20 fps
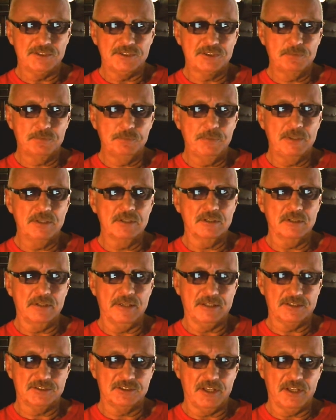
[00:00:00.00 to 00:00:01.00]
spinal
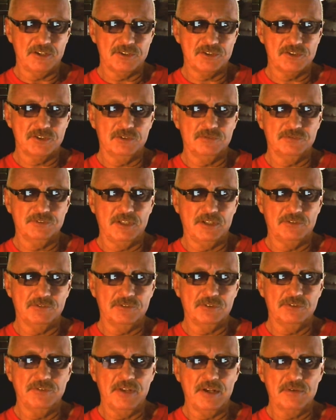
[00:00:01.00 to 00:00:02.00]
extension of
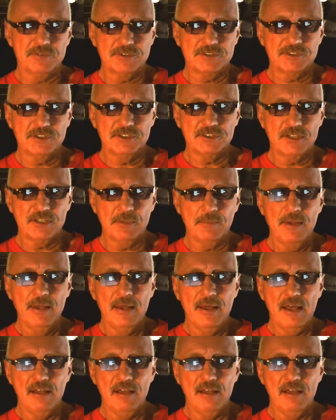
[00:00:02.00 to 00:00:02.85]
central nervous system